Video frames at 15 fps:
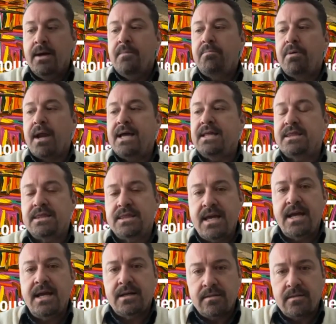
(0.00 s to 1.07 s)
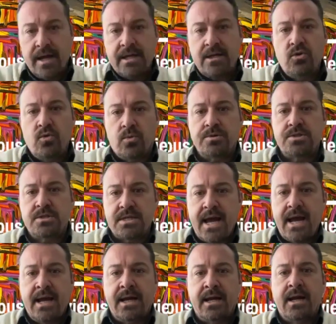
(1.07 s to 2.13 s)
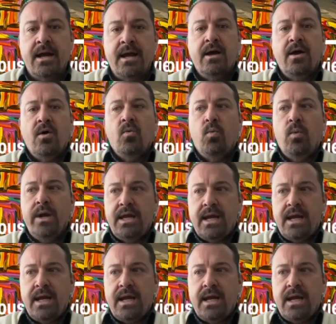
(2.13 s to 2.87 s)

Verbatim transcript: But I think, like you were saying, we